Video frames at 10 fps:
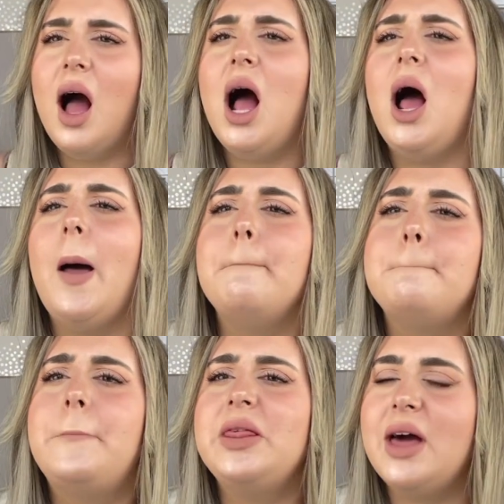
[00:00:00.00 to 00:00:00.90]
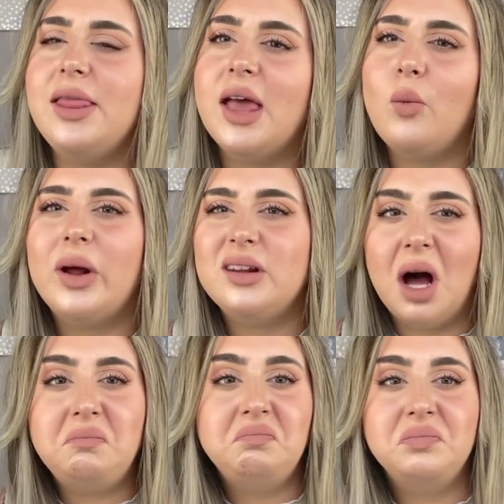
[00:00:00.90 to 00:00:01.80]
but then they went
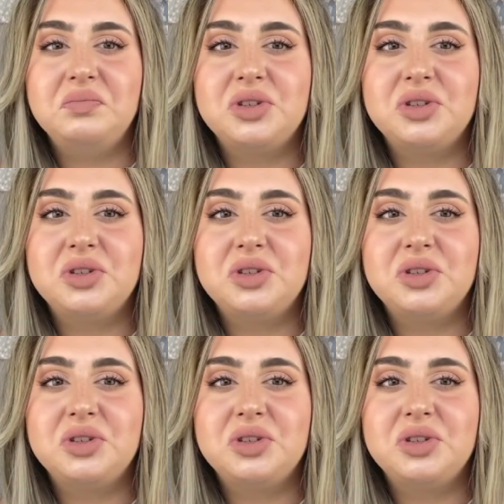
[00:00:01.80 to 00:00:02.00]
numb.